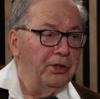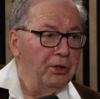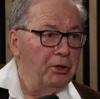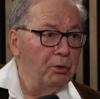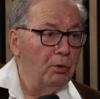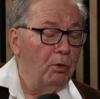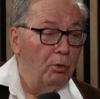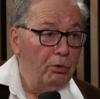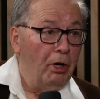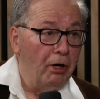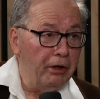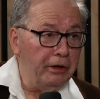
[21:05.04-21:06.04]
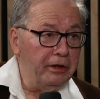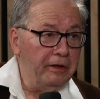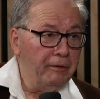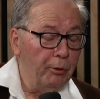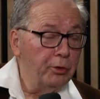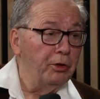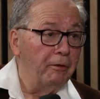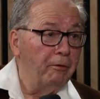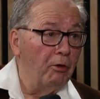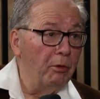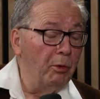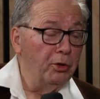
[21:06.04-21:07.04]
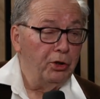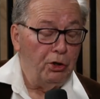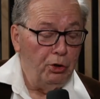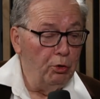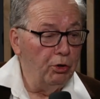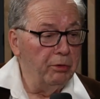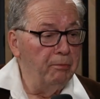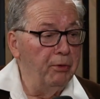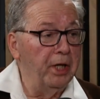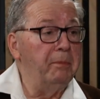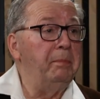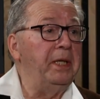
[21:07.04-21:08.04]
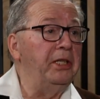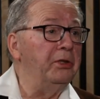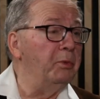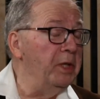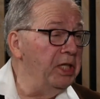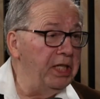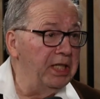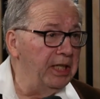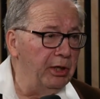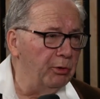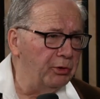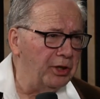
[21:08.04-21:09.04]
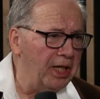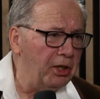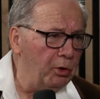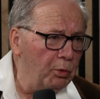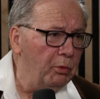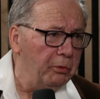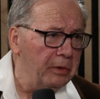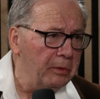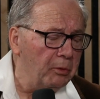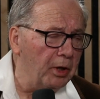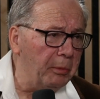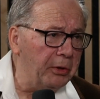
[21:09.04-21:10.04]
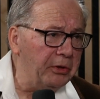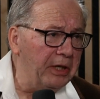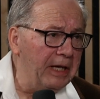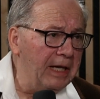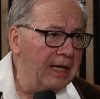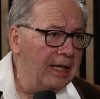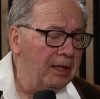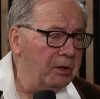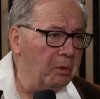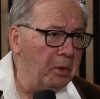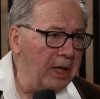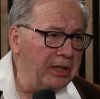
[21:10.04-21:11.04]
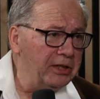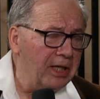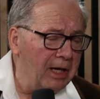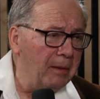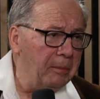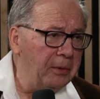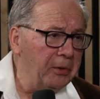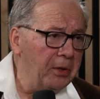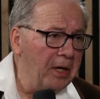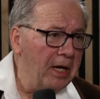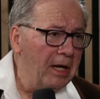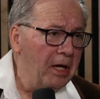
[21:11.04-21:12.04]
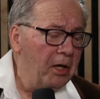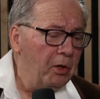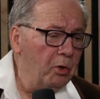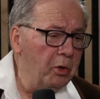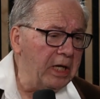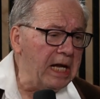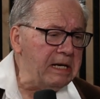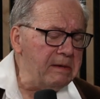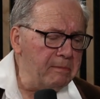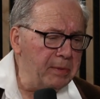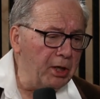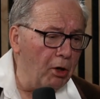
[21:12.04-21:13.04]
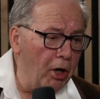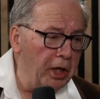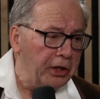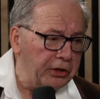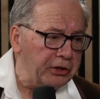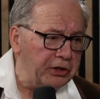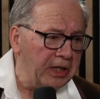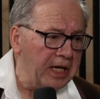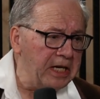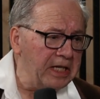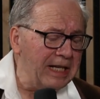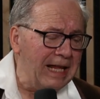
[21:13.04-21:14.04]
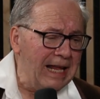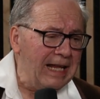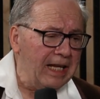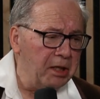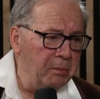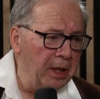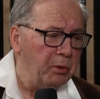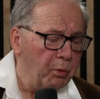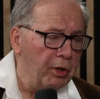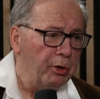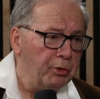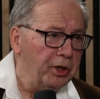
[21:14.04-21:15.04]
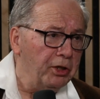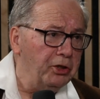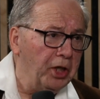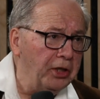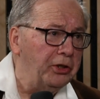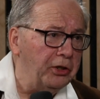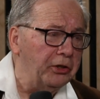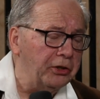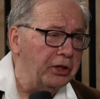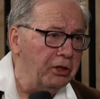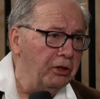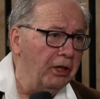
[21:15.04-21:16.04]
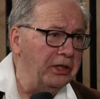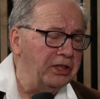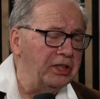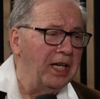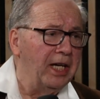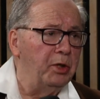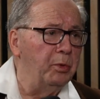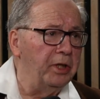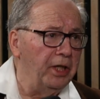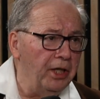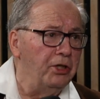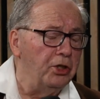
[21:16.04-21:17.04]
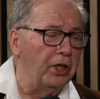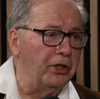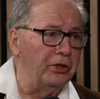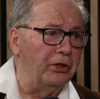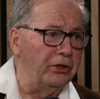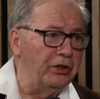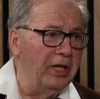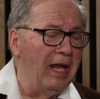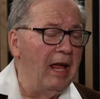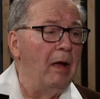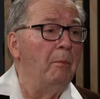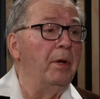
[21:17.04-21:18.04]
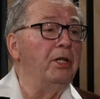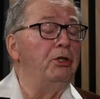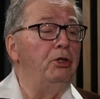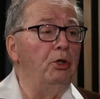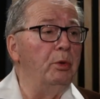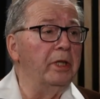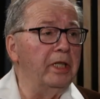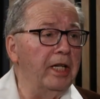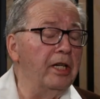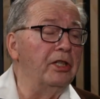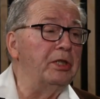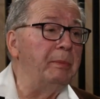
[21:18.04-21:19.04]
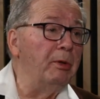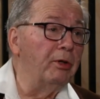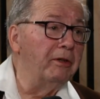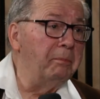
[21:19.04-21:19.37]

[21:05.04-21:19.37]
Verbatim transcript: in your own heart first yes. and foremost that you could bring peace we need leaders like you yes. robert yes to rise up who can be honest and admit where there's injustice and not side with injustice yes but do it in a spirit of